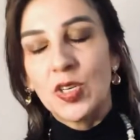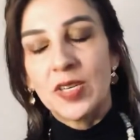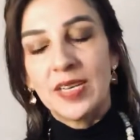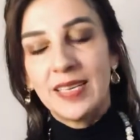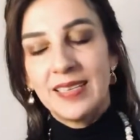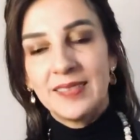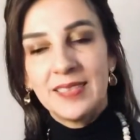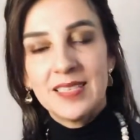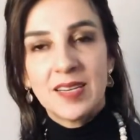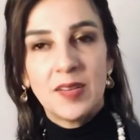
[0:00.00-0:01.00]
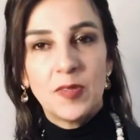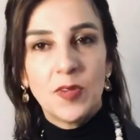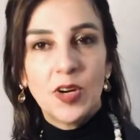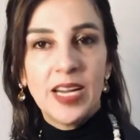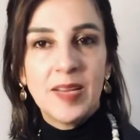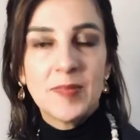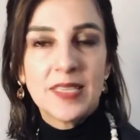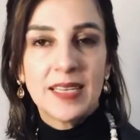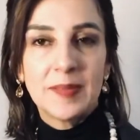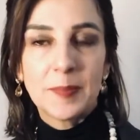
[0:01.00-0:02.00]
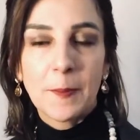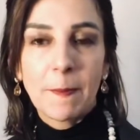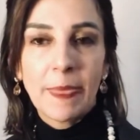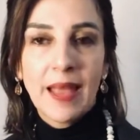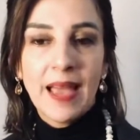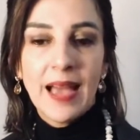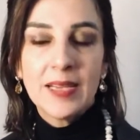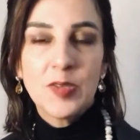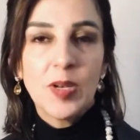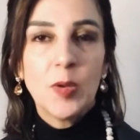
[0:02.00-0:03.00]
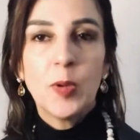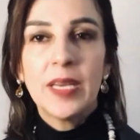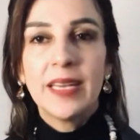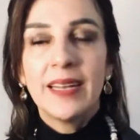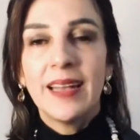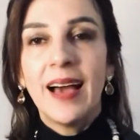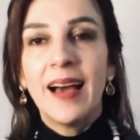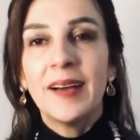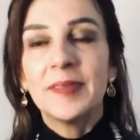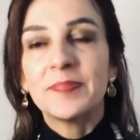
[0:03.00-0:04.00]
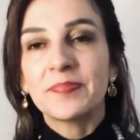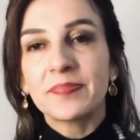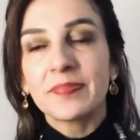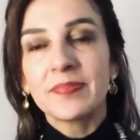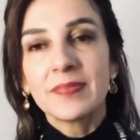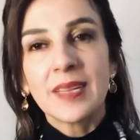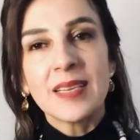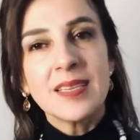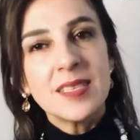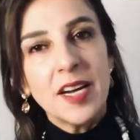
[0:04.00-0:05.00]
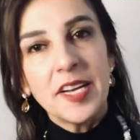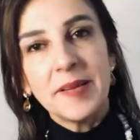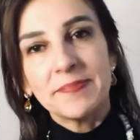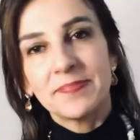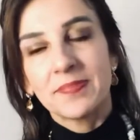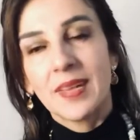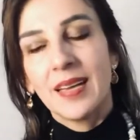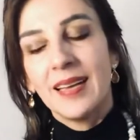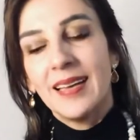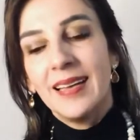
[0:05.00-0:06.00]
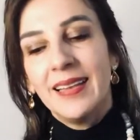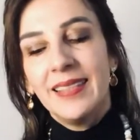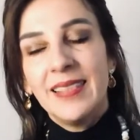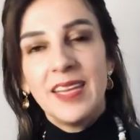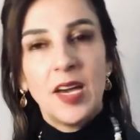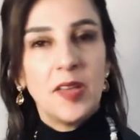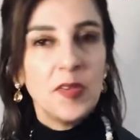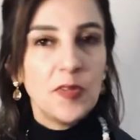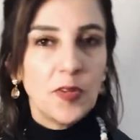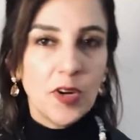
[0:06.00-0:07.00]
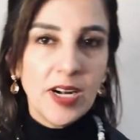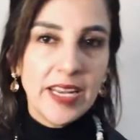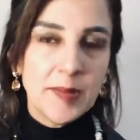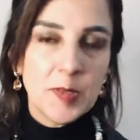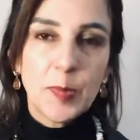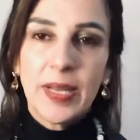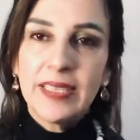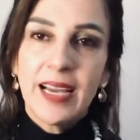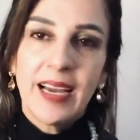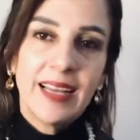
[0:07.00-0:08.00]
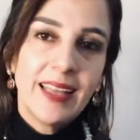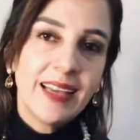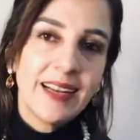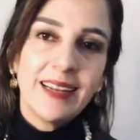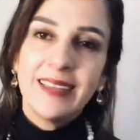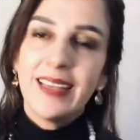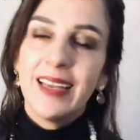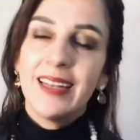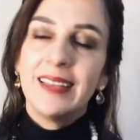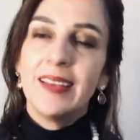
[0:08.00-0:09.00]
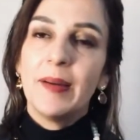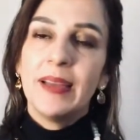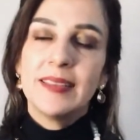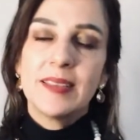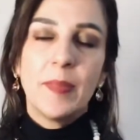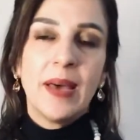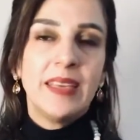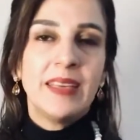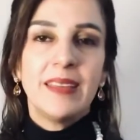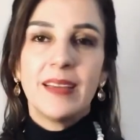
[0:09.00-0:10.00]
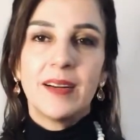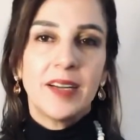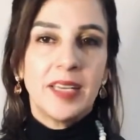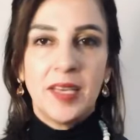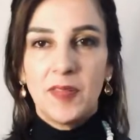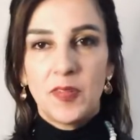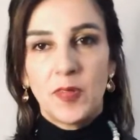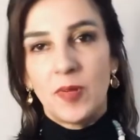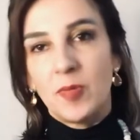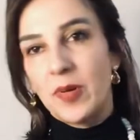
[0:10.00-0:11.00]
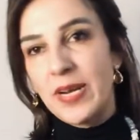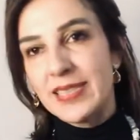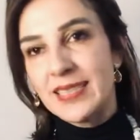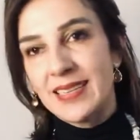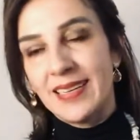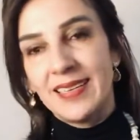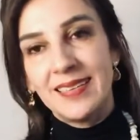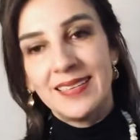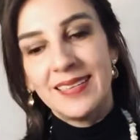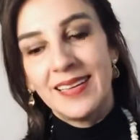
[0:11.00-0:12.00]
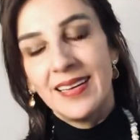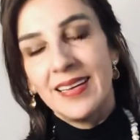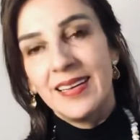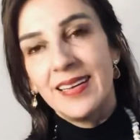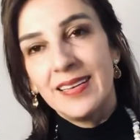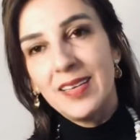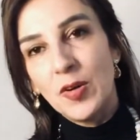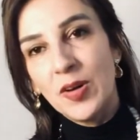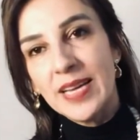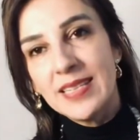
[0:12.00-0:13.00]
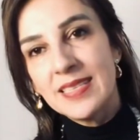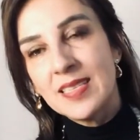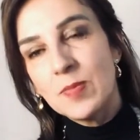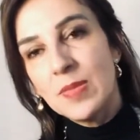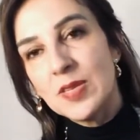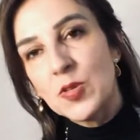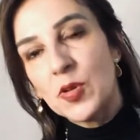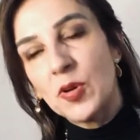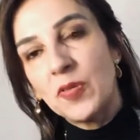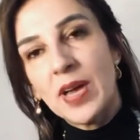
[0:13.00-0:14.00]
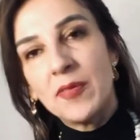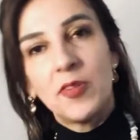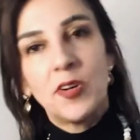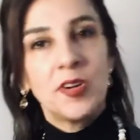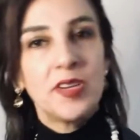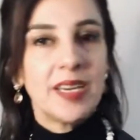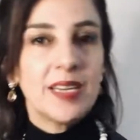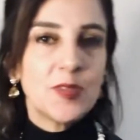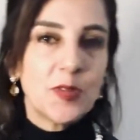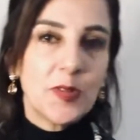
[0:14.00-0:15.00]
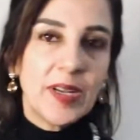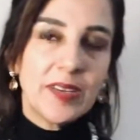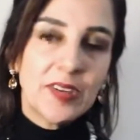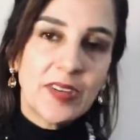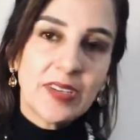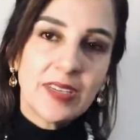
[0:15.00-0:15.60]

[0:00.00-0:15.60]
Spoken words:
and these are the 4 limbs that actually we can study. The other 4 limbs, pratyahara, dharana, dhyana, and samadhi, they are a gift from grace. And yoga is this mixture of effort and surrender,